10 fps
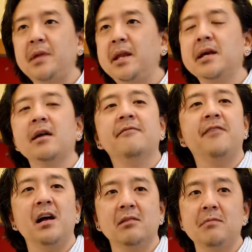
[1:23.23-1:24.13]
any kind of
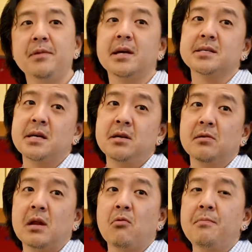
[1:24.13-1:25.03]
follow-up because I
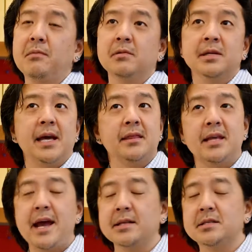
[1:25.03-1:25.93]
know that I won't be able to get
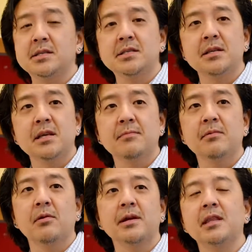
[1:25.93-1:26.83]
the answers to them
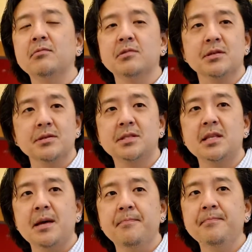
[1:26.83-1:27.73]
or get the results to
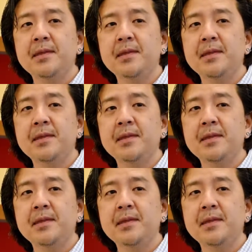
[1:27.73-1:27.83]
them.